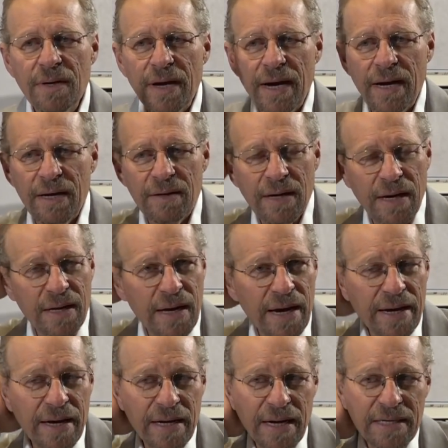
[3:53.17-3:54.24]
And
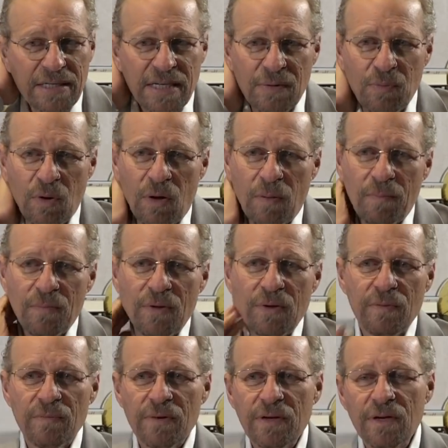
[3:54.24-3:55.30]
I said, well,
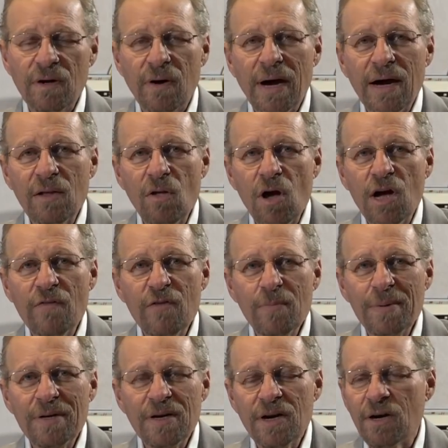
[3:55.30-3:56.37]
you know, how long have you
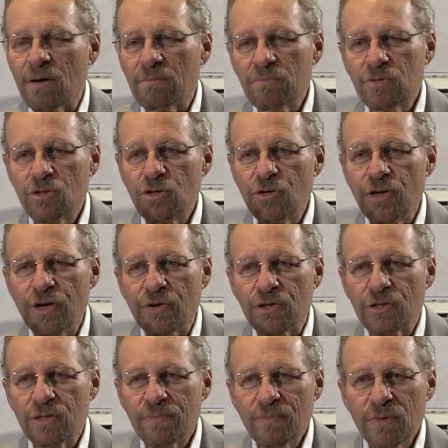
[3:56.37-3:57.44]
been here? 2
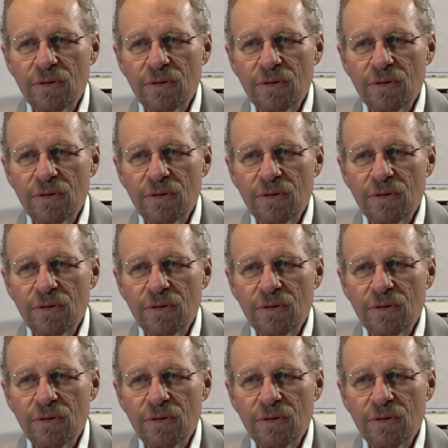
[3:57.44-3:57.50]
years.